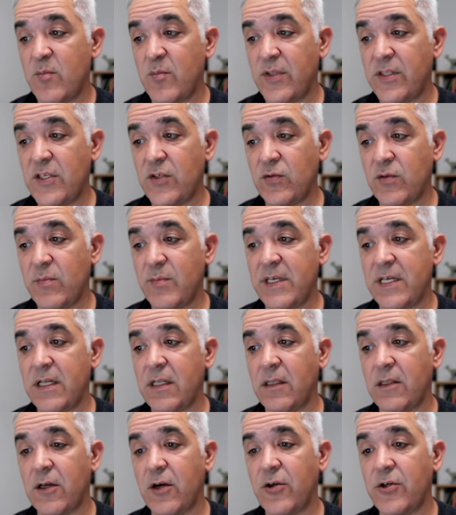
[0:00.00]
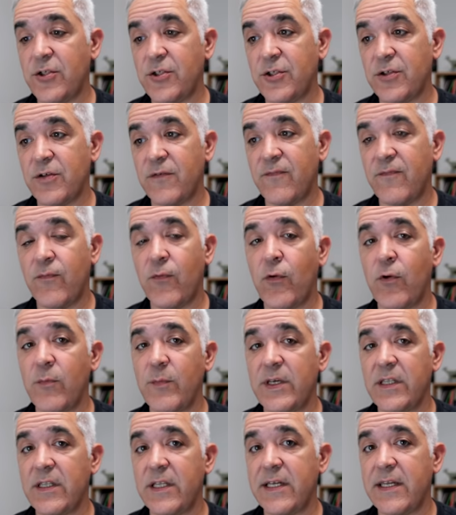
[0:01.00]
But this would be a larger
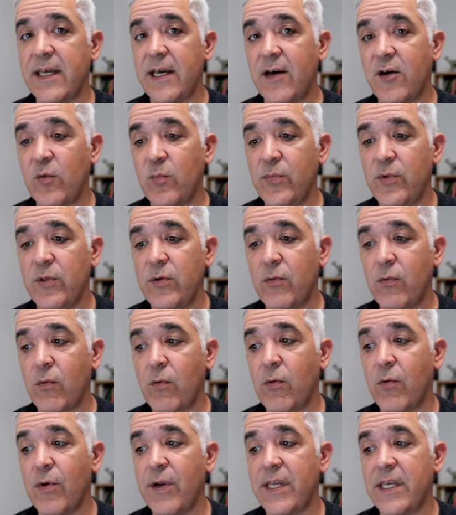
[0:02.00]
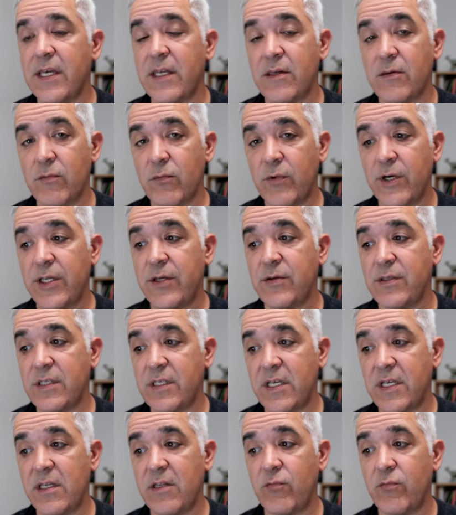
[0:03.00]
formula to help you orient what you're
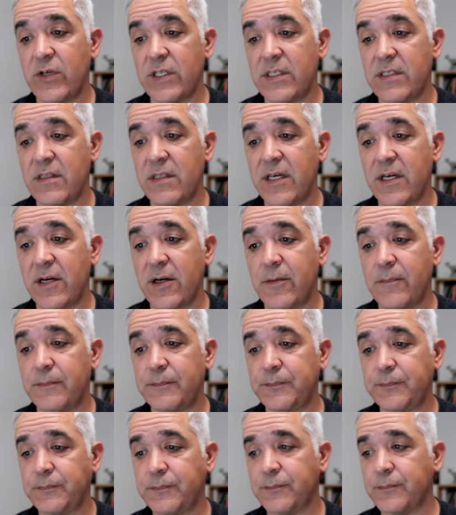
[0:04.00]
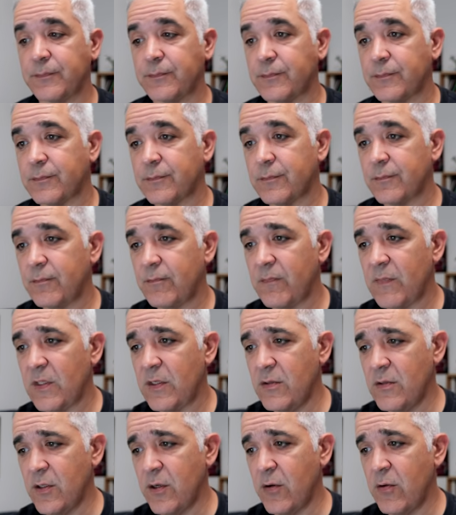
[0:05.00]
seeing and what's there.
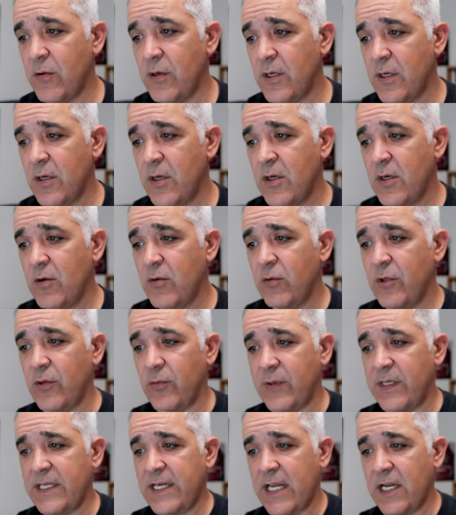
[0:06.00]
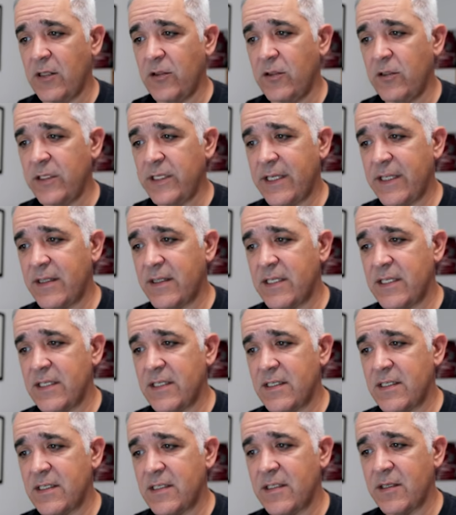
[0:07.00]
So, we can kind of look at
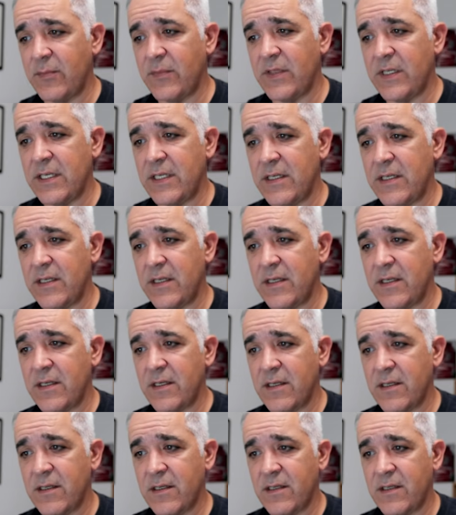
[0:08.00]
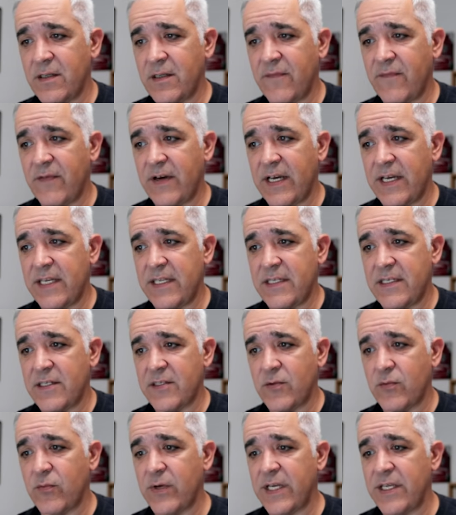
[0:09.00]
this as something to find
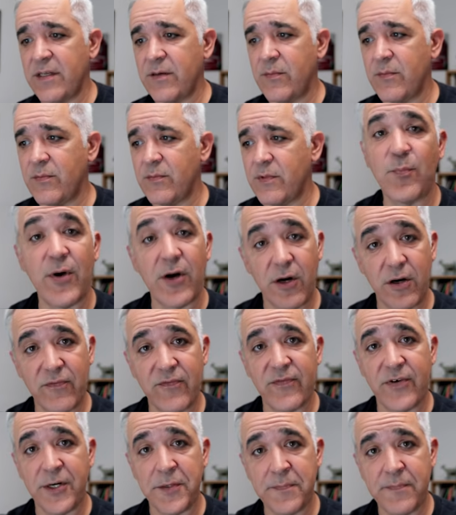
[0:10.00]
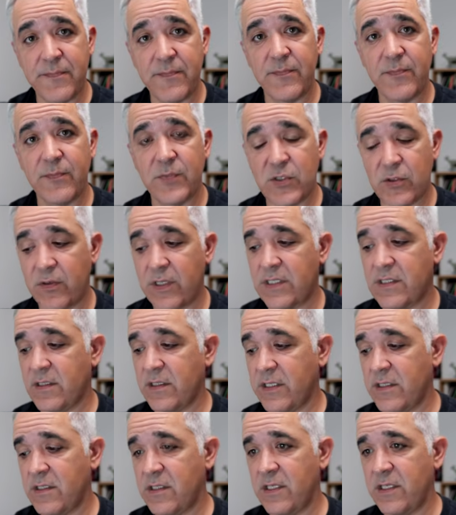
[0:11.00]
as a way to depart from. So let's
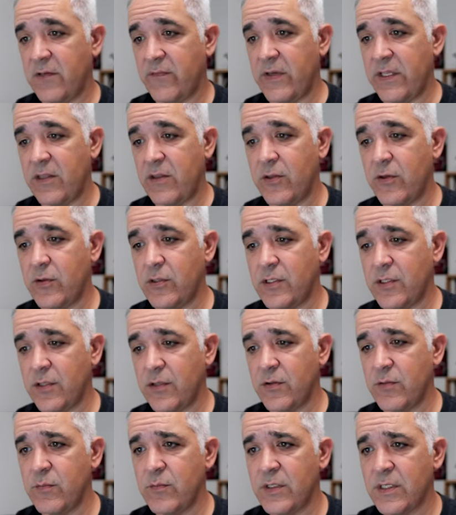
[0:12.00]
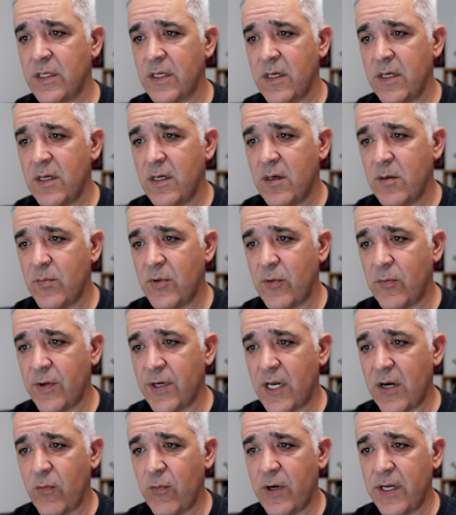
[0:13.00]
think of it in those terms. But
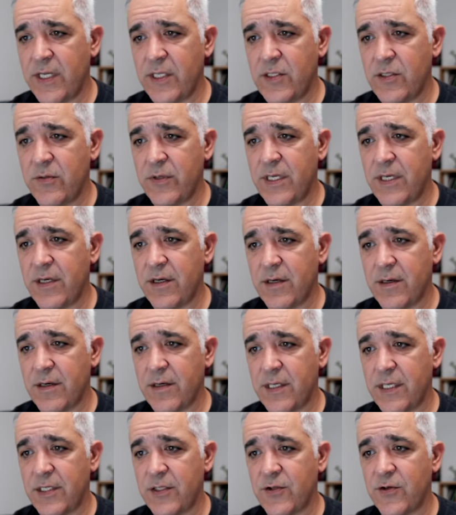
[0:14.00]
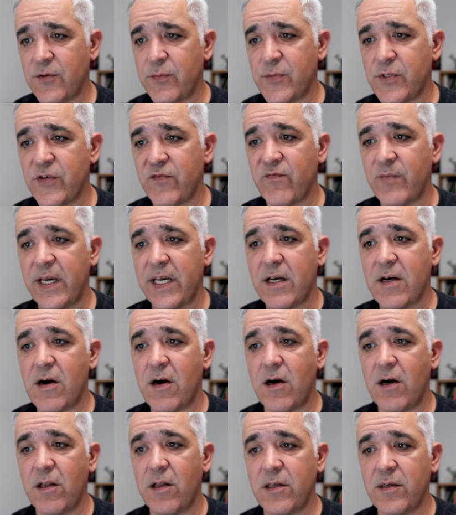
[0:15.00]
what I want to do here in terms of my
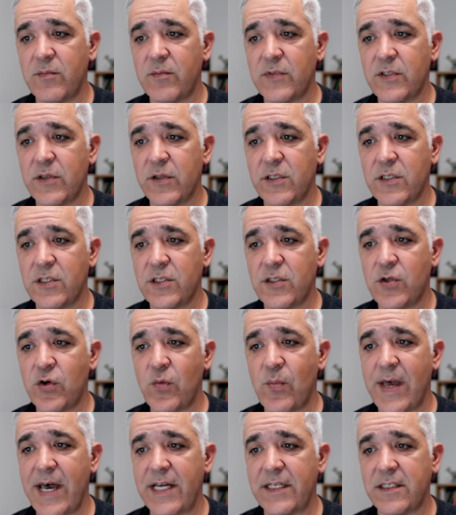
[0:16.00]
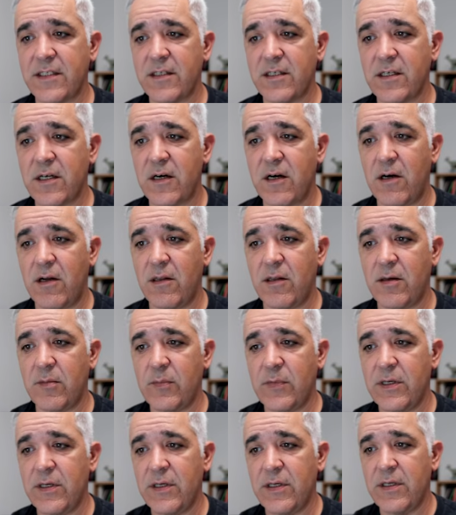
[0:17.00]
column, so let's just go back to the
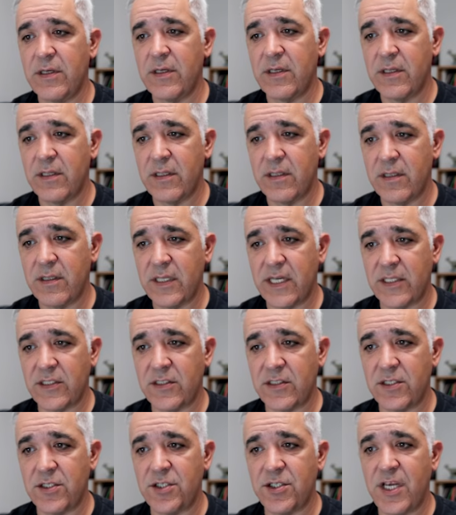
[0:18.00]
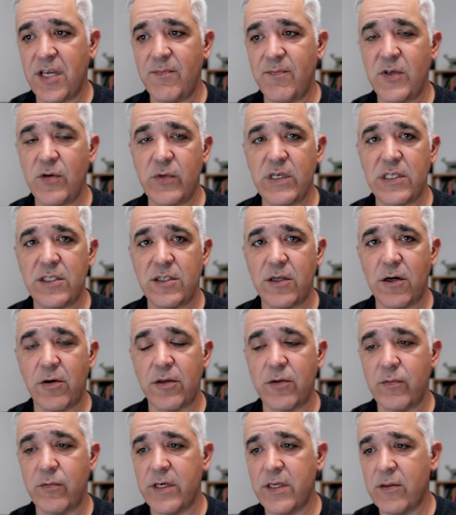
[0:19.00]
column. That's the shape that we
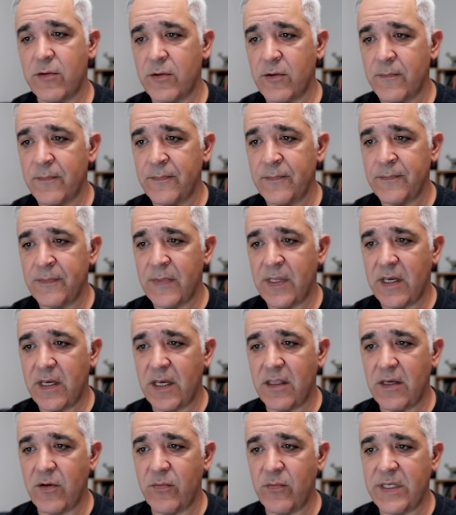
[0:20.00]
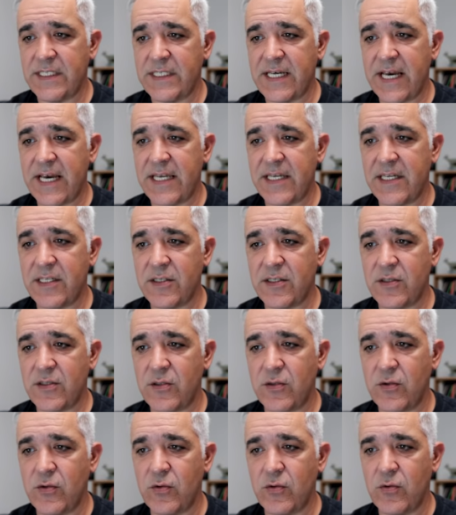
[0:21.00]
started with. And then we tied it
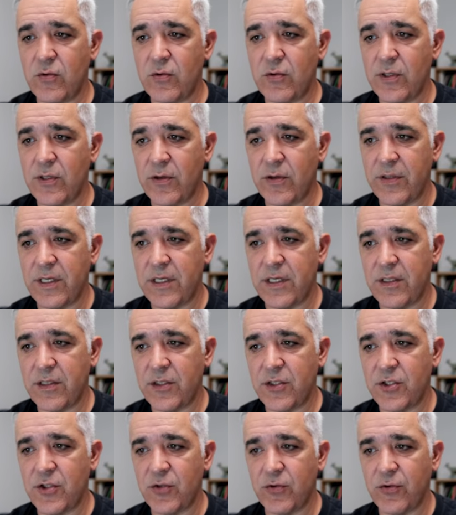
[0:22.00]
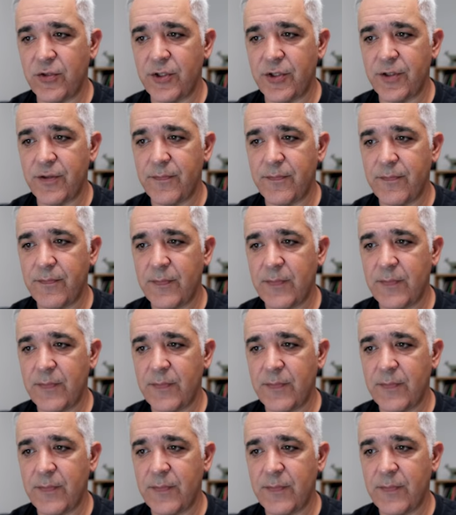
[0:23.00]
to, the shoulder.